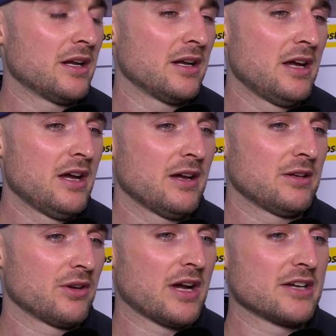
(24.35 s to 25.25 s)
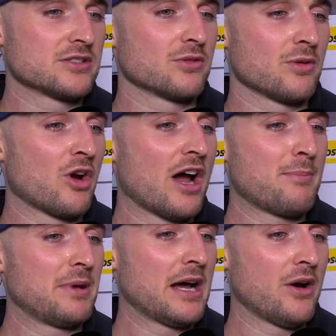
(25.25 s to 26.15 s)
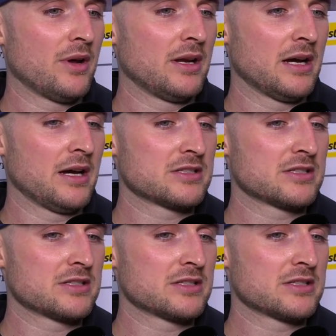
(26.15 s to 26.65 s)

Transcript: And you know, guys in the room are happy now, and uh,